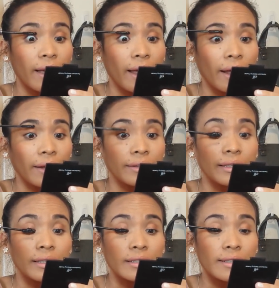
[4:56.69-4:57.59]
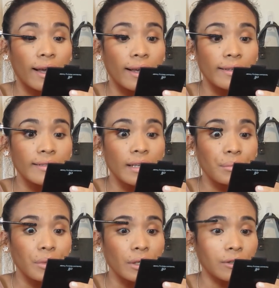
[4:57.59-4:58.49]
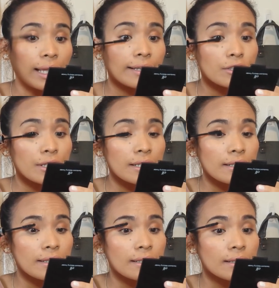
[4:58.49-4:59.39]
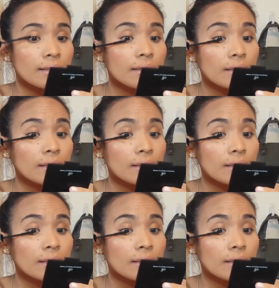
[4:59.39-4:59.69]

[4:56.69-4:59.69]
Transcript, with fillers: and it does separate your lashes